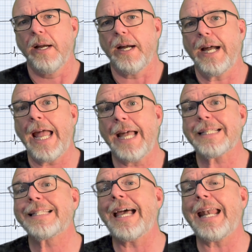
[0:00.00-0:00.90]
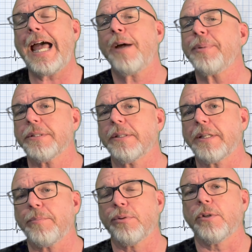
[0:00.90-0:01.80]
As that happens, as
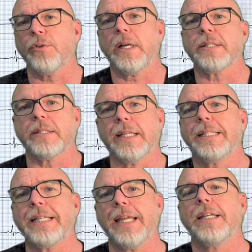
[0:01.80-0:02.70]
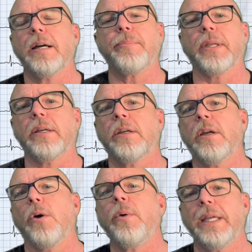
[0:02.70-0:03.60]
that progresses, they stand up, they
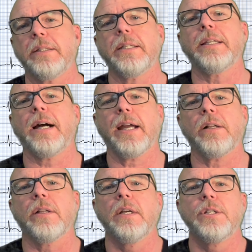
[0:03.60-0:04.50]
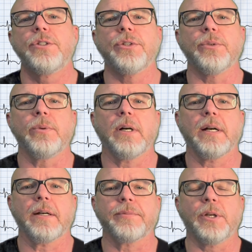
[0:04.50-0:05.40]
go into the aisle to
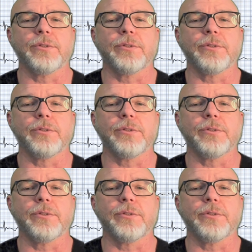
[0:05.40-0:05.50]
go